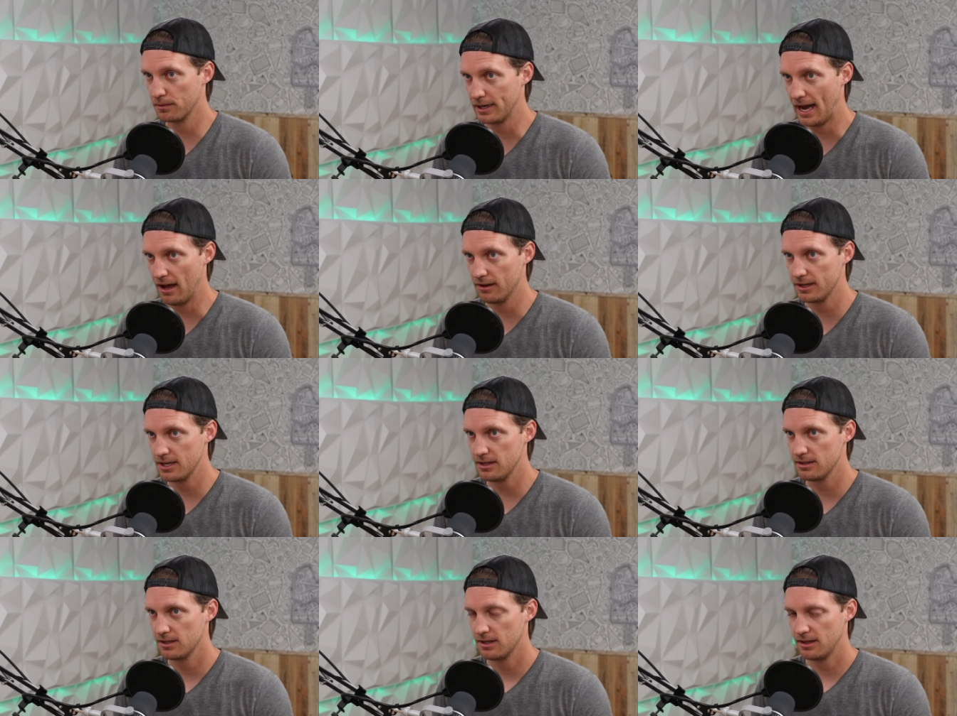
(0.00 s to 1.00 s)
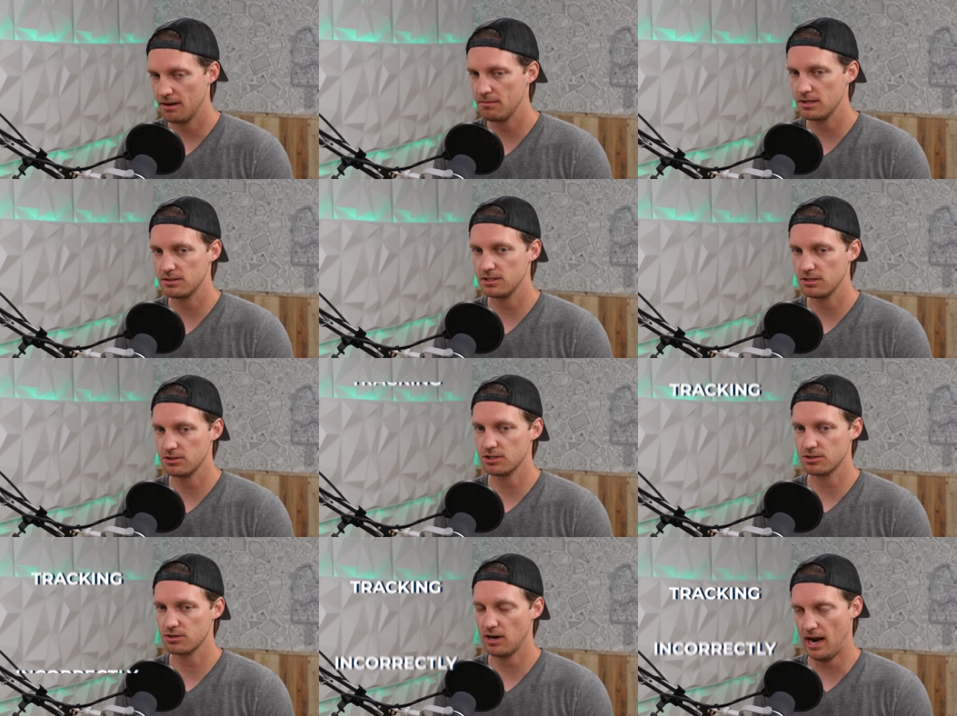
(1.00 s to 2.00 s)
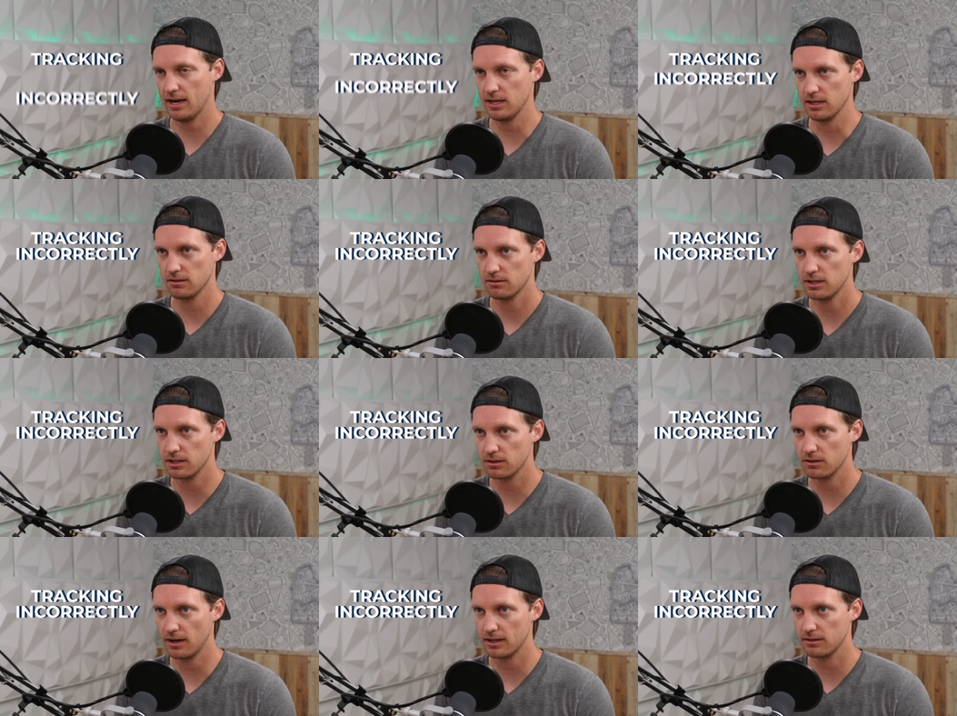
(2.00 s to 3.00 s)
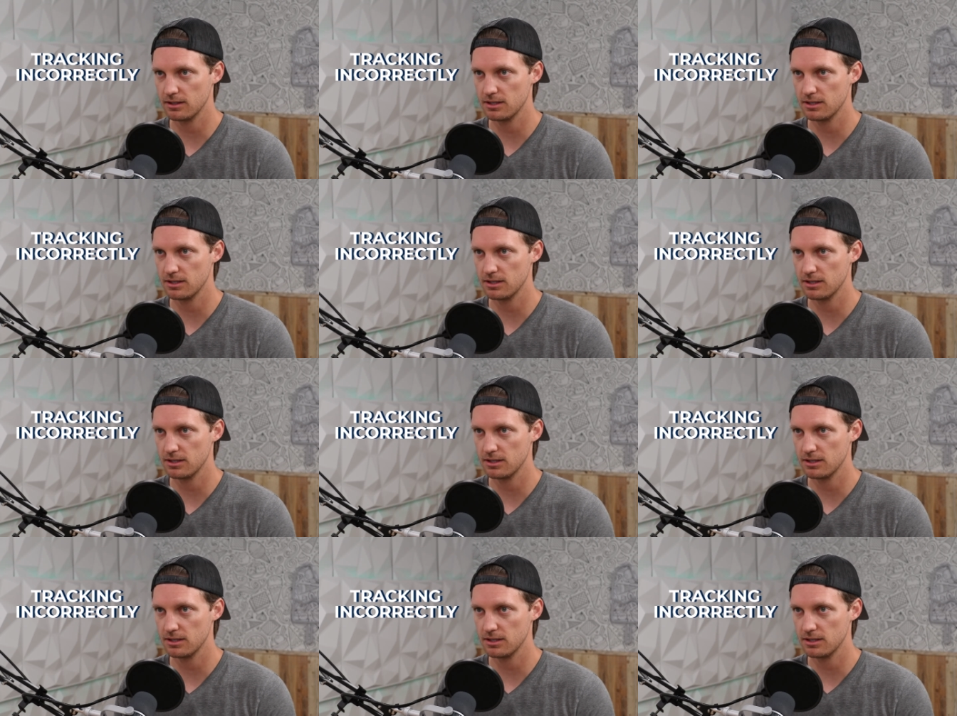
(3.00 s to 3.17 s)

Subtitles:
reality, that means that you're just tracking incorrectly.